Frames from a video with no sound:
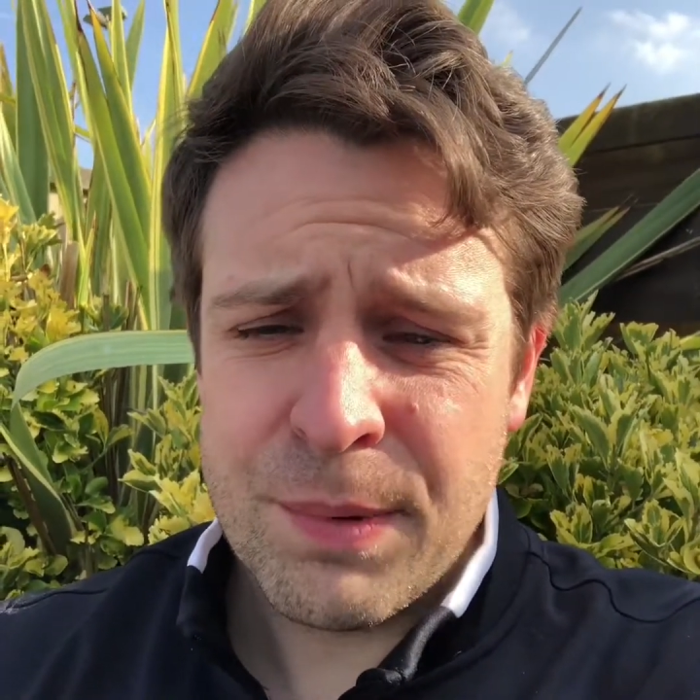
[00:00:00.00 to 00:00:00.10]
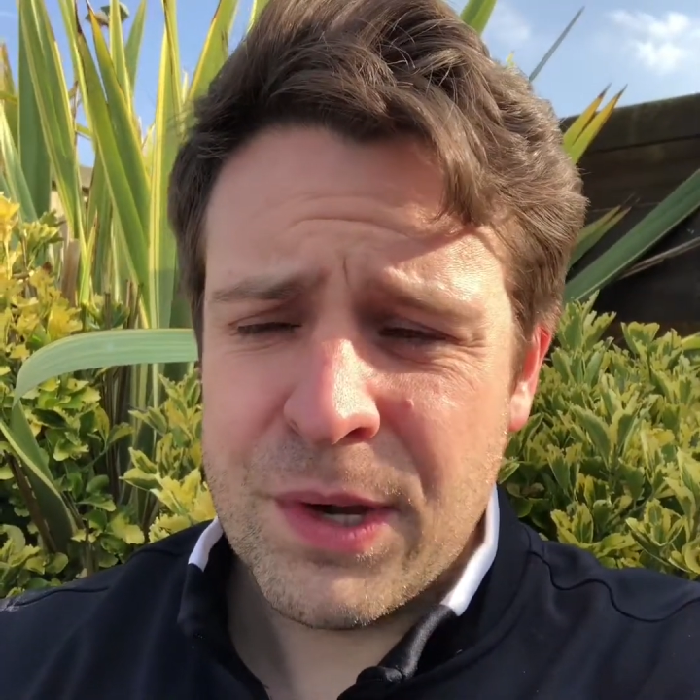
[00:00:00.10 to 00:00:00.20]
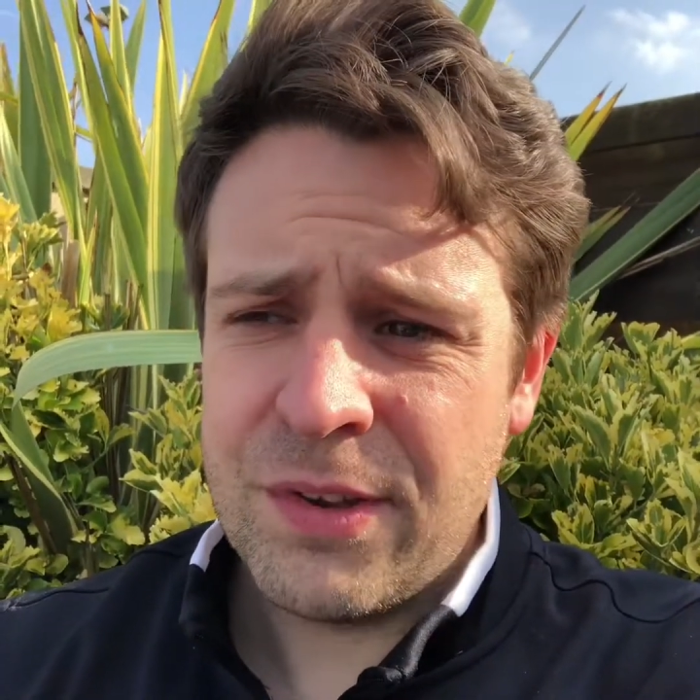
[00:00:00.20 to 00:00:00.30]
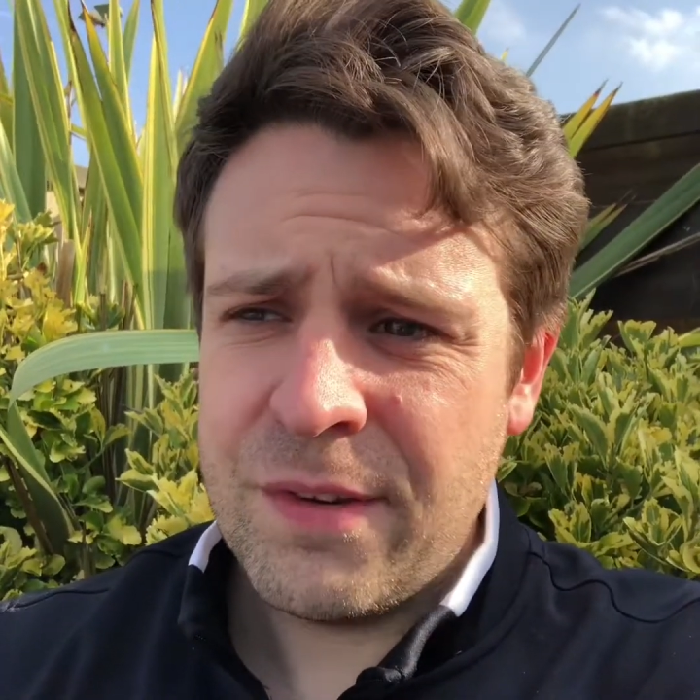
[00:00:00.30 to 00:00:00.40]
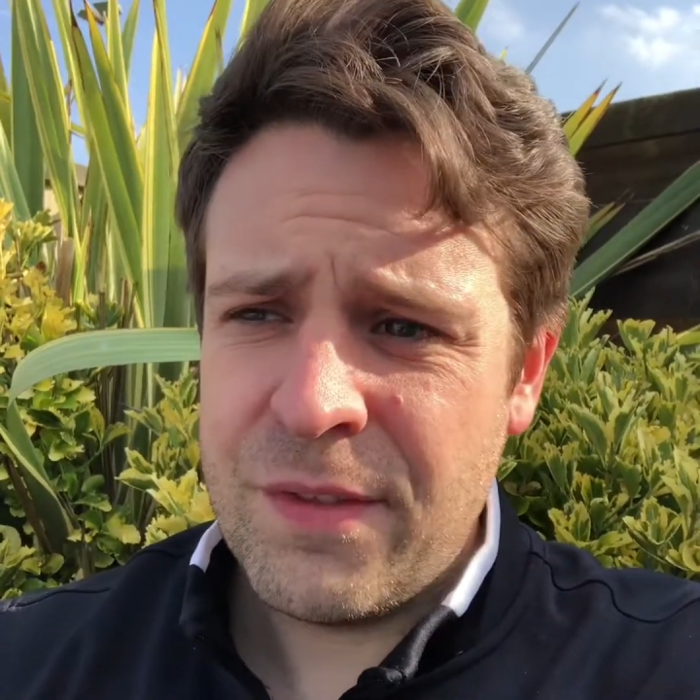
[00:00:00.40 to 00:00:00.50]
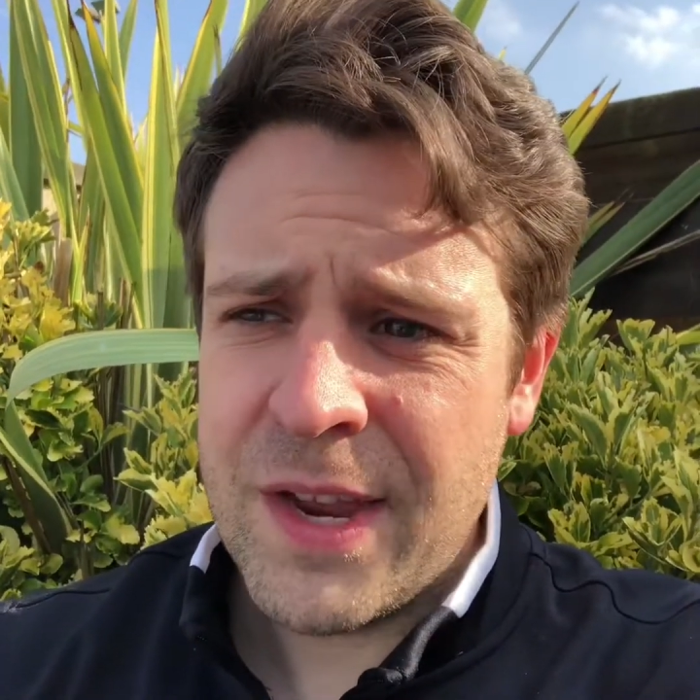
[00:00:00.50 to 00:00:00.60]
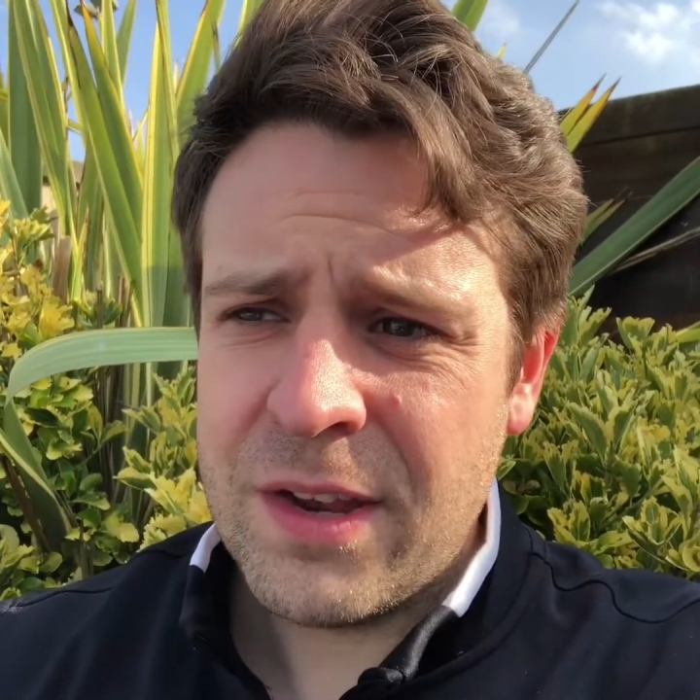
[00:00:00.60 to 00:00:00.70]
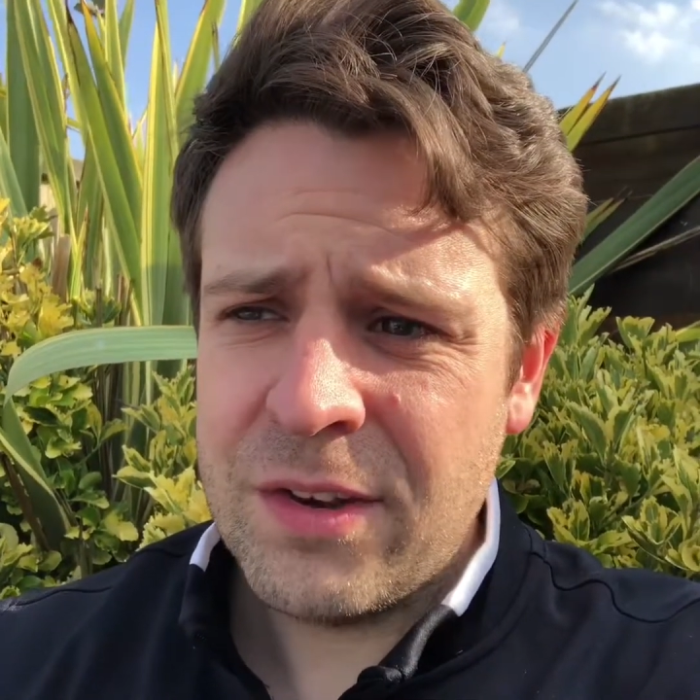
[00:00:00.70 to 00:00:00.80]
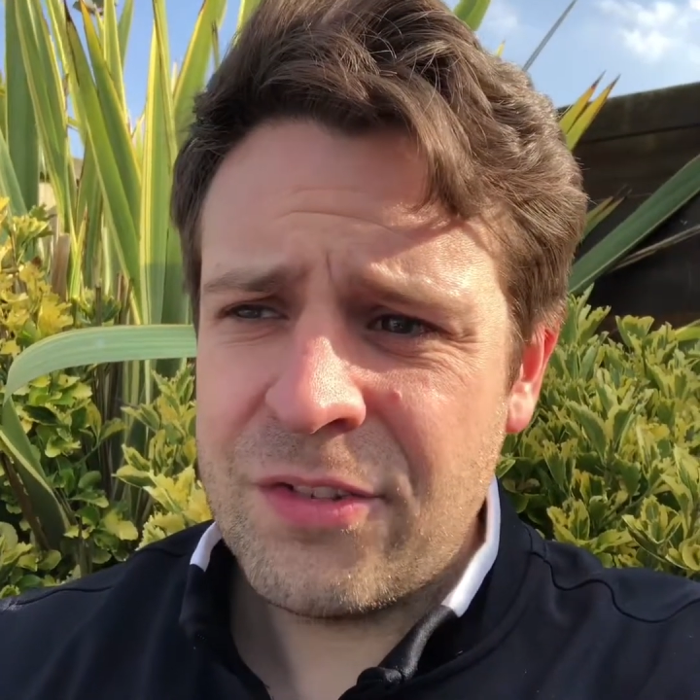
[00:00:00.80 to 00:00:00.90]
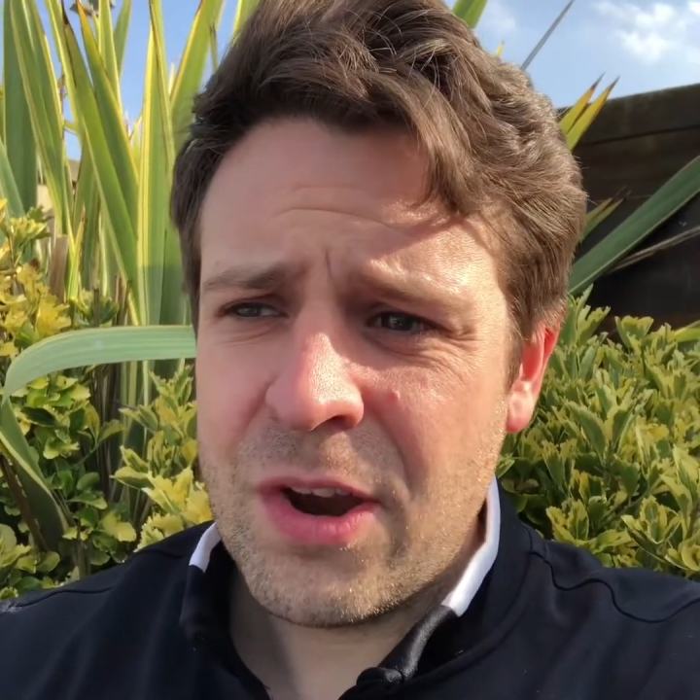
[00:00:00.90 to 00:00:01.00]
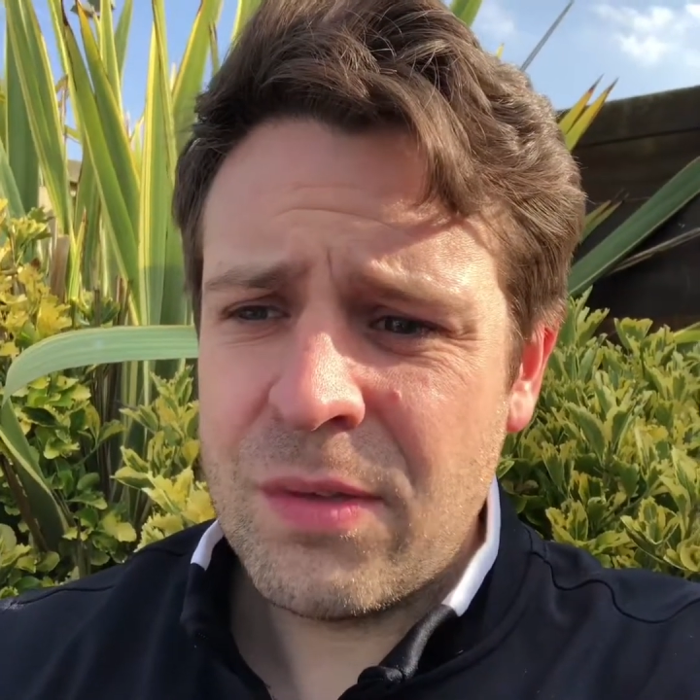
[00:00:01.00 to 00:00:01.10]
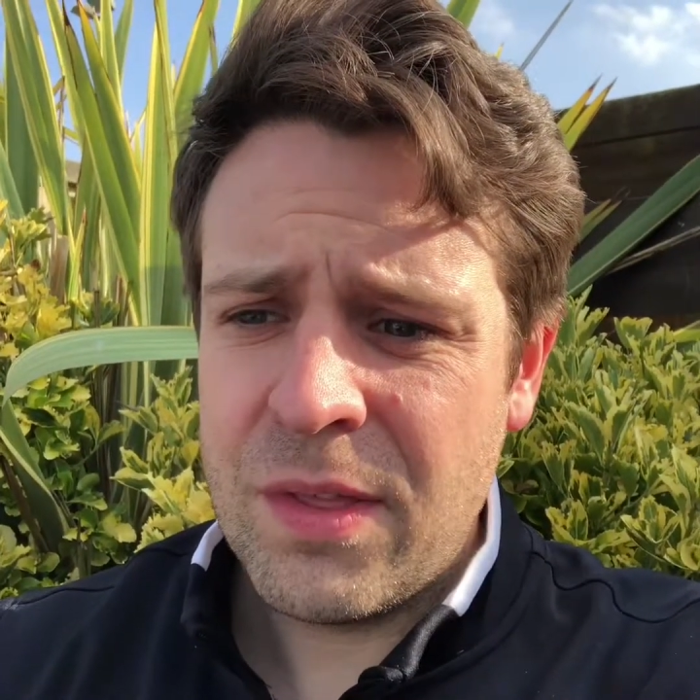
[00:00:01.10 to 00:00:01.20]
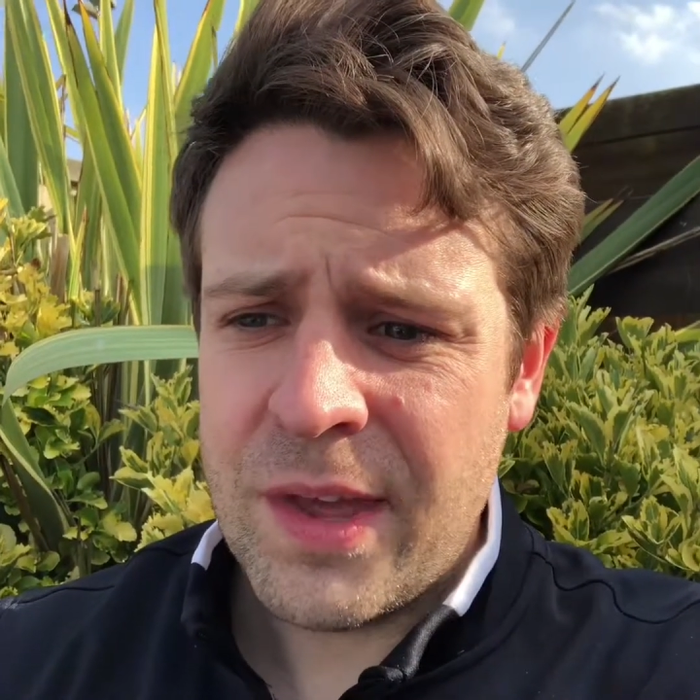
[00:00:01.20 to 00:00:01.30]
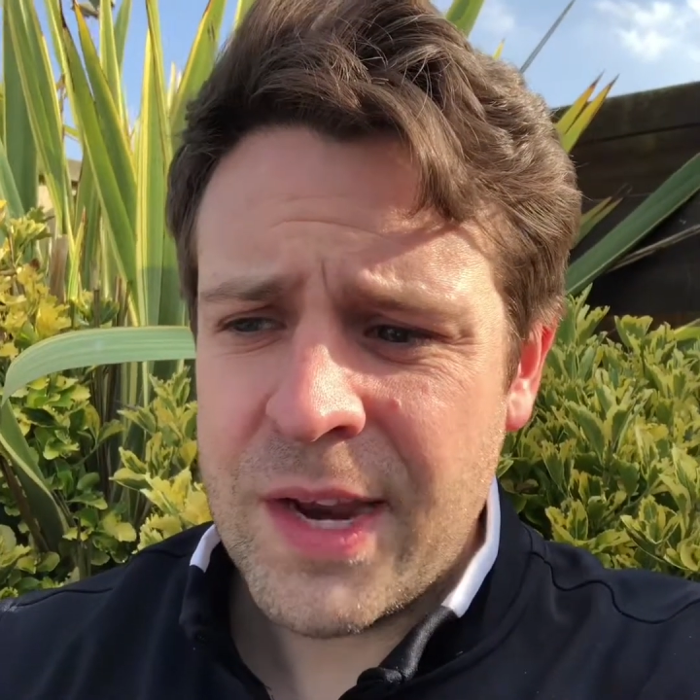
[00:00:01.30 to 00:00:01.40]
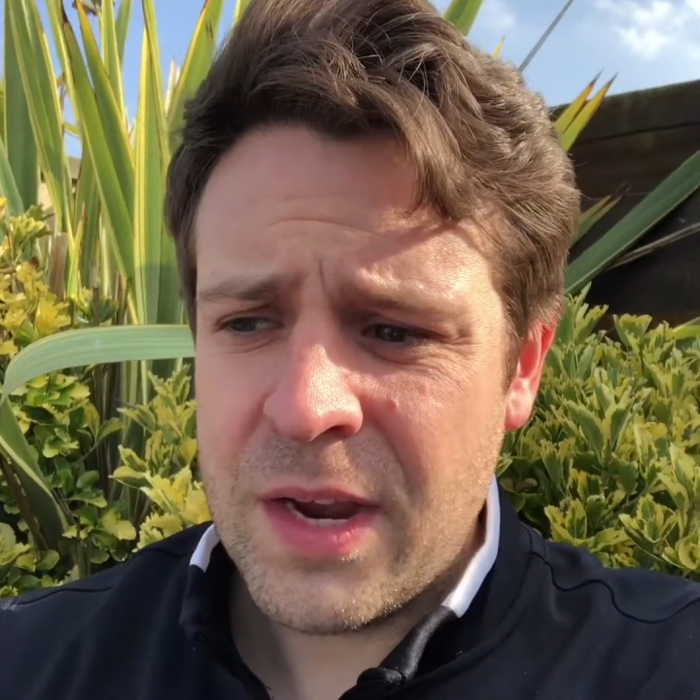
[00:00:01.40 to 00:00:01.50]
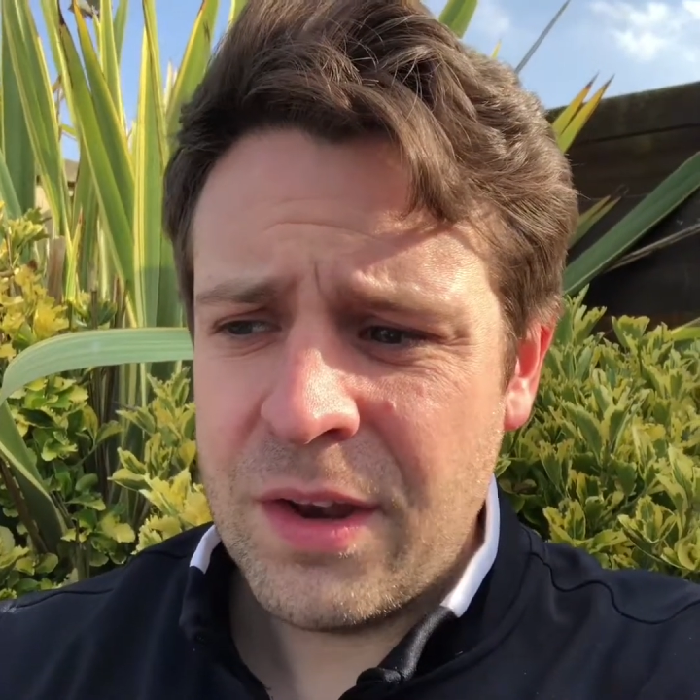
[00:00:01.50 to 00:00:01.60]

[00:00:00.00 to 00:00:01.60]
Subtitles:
because if they can show that they